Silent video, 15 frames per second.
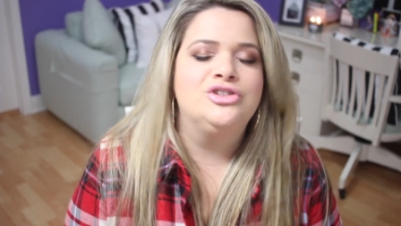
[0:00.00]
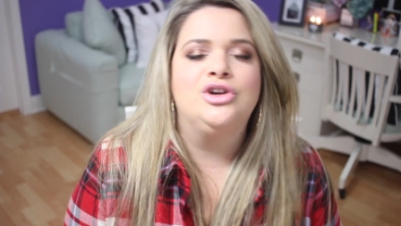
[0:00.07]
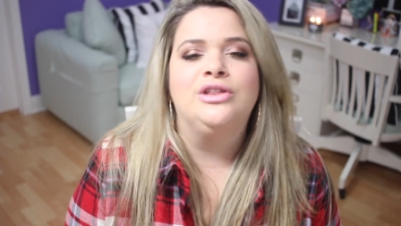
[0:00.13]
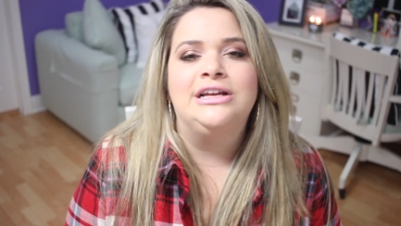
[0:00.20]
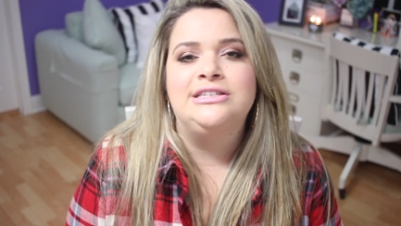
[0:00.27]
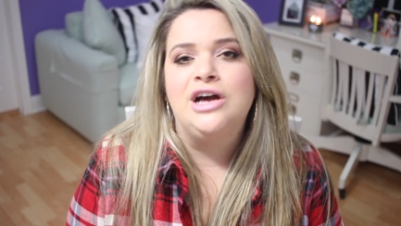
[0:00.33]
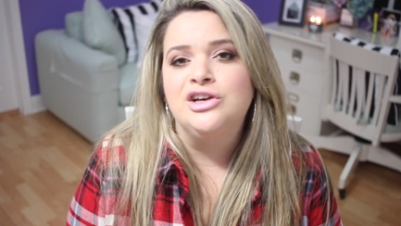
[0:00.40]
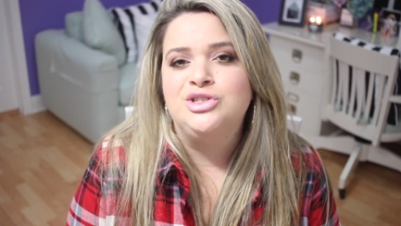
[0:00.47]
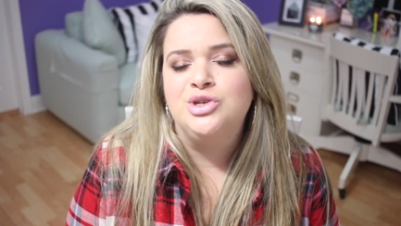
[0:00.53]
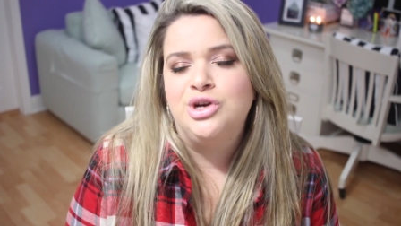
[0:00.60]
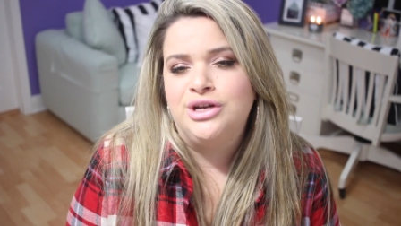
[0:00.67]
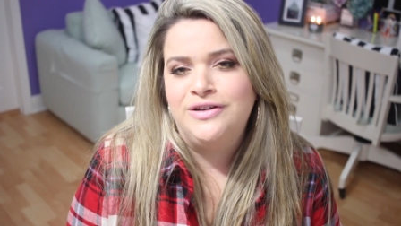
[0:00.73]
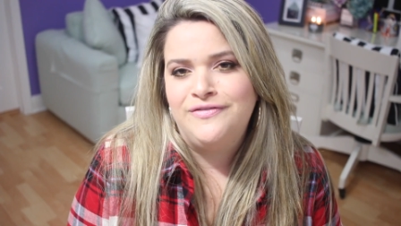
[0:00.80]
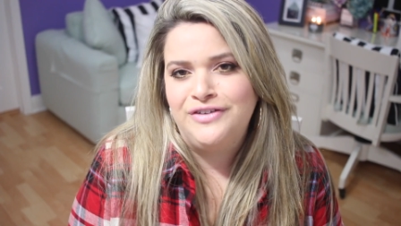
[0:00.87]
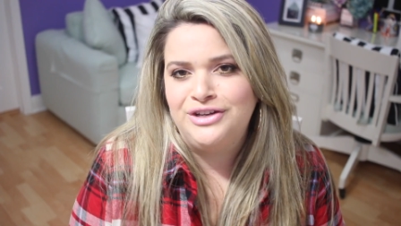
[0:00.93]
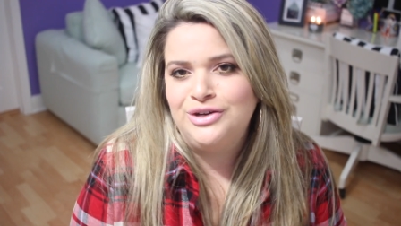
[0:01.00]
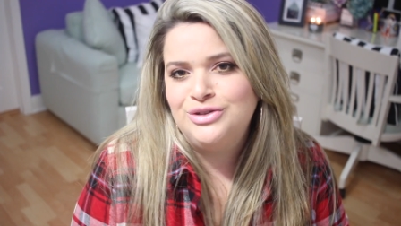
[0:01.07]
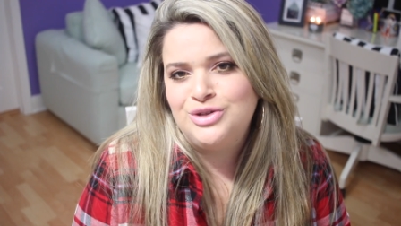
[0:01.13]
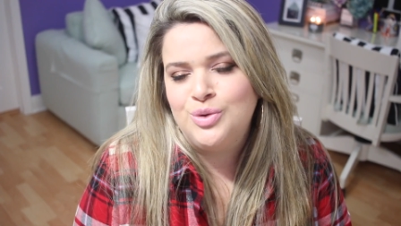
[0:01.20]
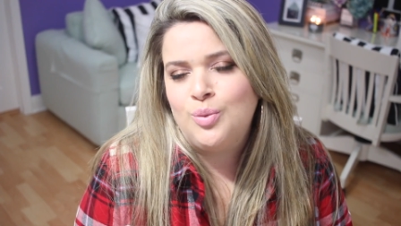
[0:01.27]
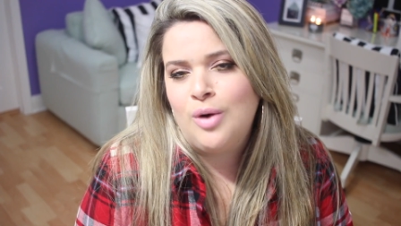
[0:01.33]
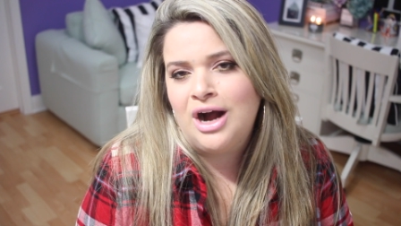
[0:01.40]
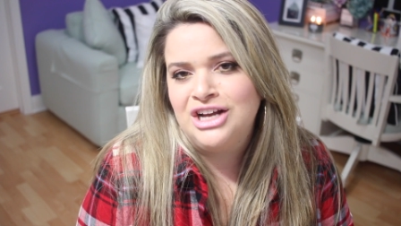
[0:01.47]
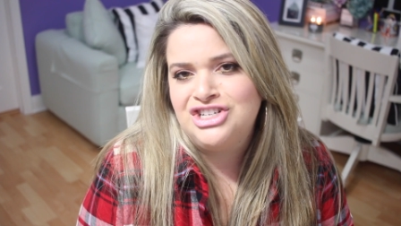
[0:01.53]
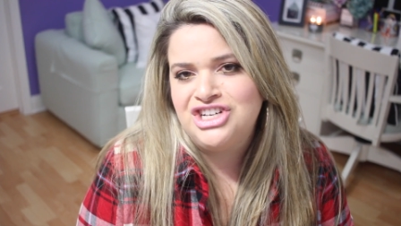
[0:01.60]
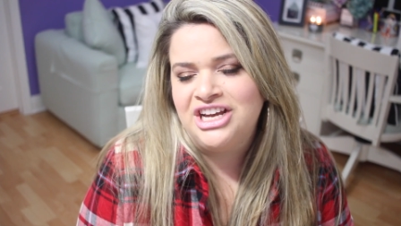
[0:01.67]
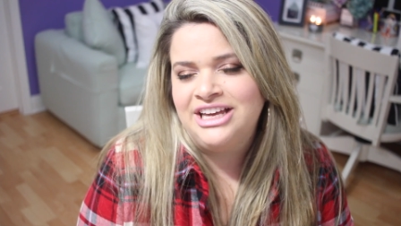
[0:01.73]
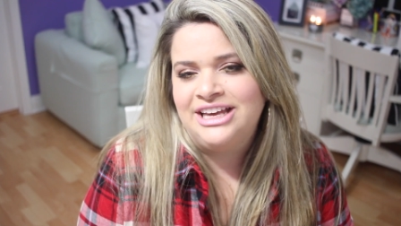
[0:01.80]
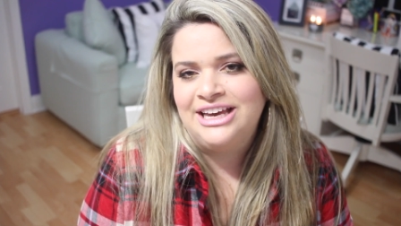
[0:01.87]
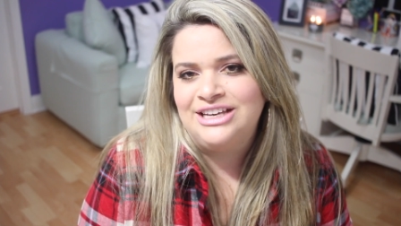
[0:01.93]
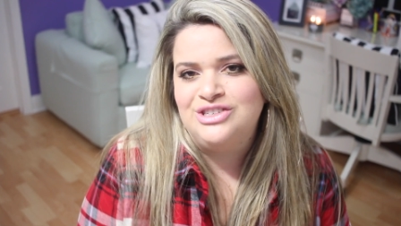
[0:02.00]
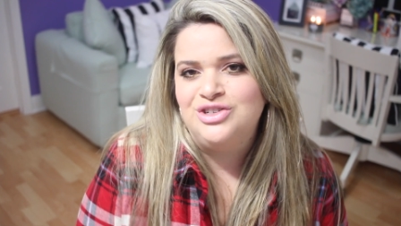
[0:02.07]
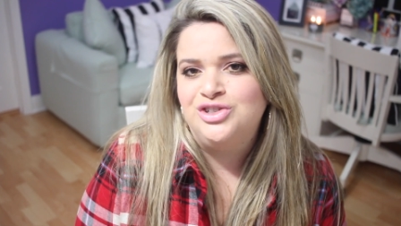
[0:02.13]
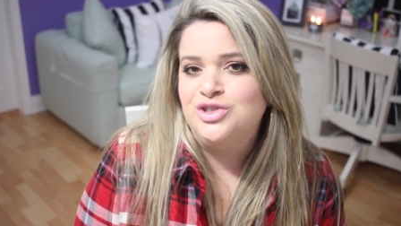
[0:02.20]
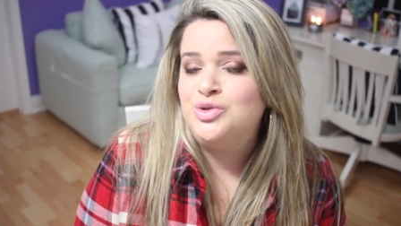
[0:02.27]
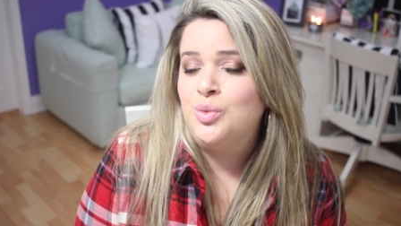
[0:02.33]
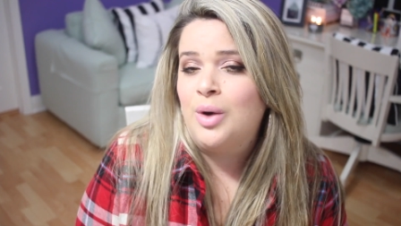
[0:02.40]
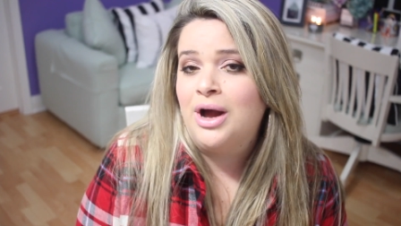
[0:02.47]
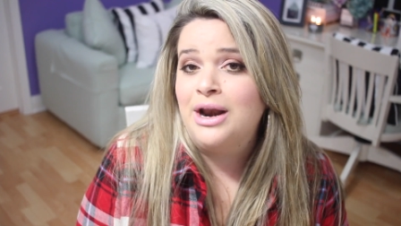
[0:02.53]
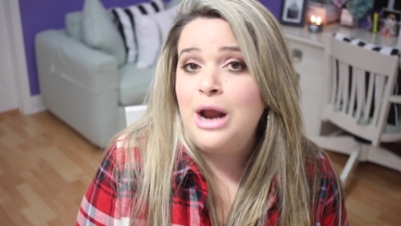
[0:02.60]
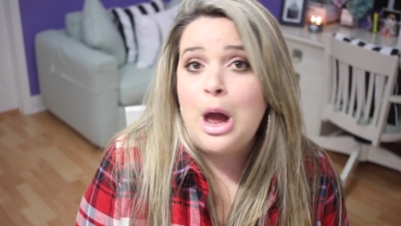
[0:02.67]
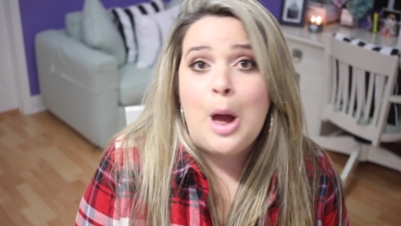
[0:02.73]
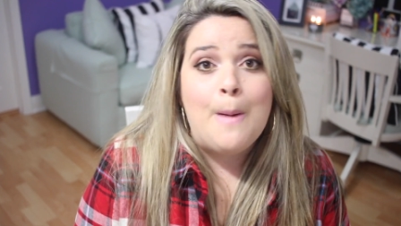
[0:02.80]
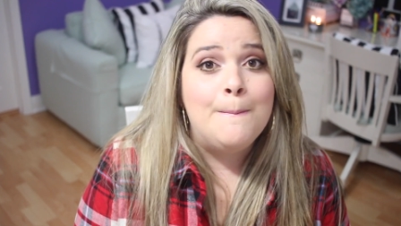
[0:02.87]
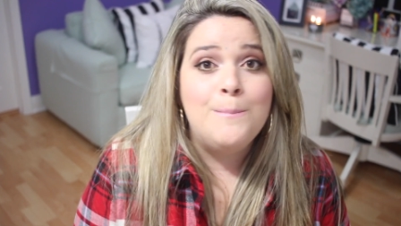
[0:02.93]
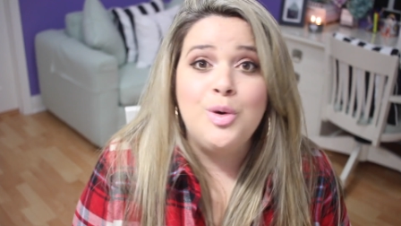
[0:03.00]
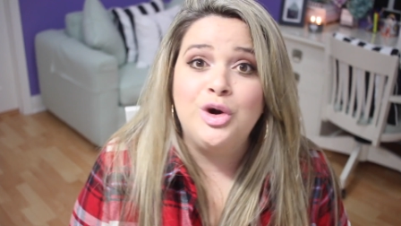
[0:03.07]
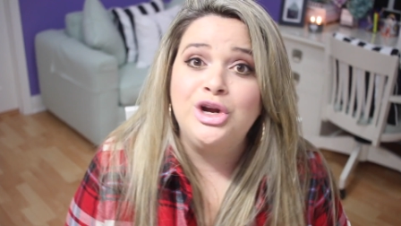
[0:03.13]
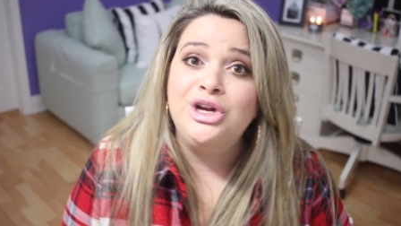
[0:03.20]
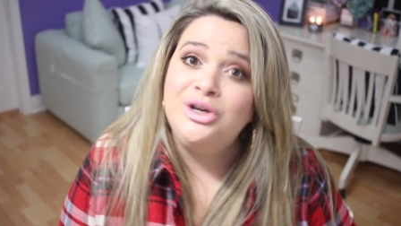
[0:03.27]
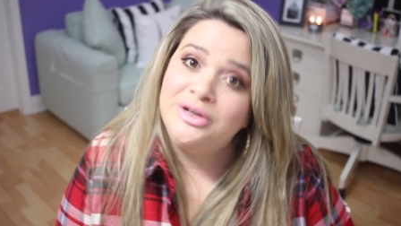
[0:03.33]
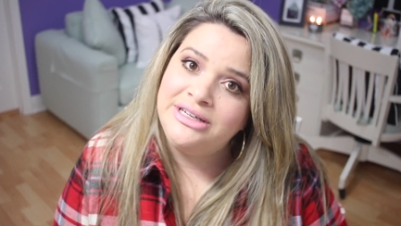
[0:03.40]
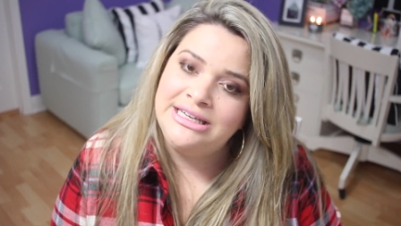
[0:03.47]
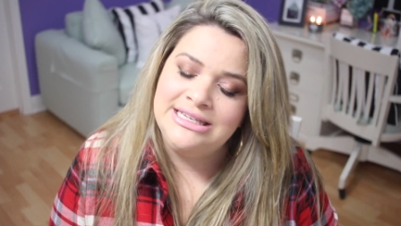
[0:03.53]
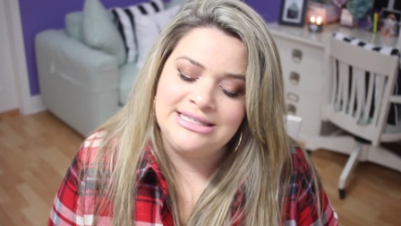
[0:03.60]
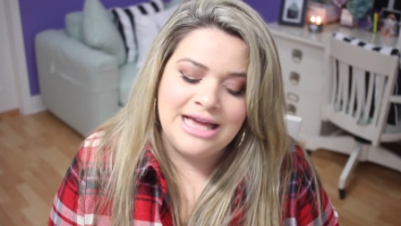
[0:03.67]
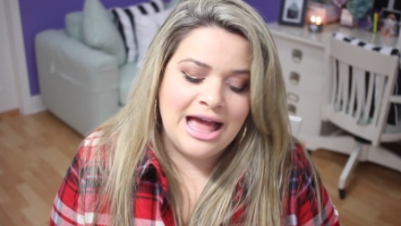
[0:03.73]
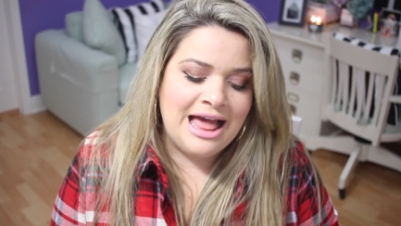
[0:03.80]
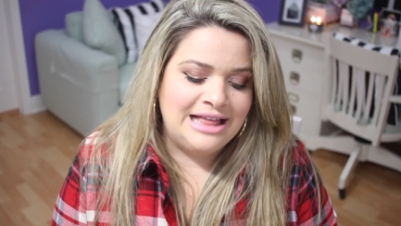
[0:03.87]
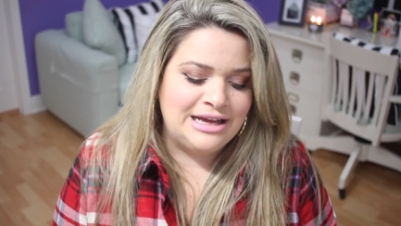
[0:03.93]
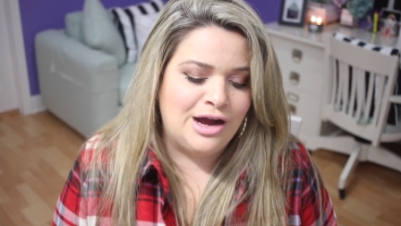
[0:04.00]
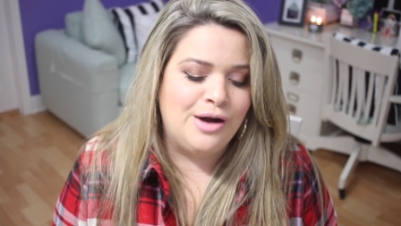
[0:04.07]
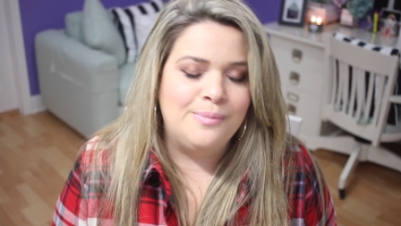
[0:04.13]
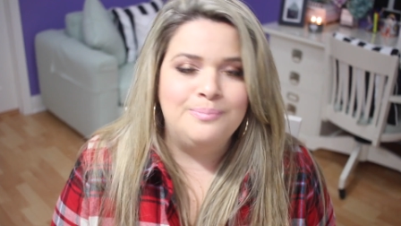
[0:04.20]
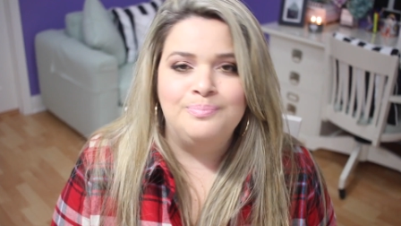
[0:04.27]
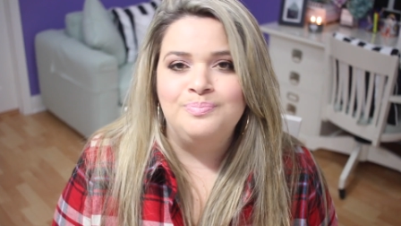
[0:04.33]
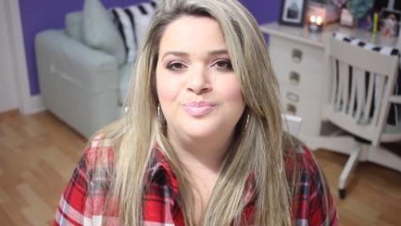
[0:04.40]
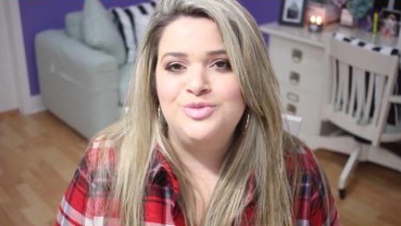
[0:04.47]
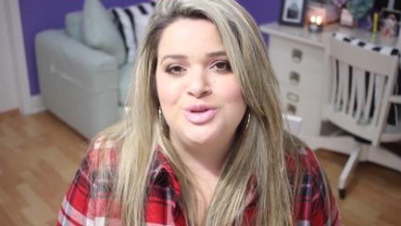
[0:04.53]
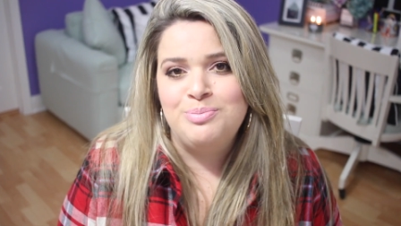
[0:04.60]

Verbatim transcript: So that's also a good video to watch in case you just want more goodies um,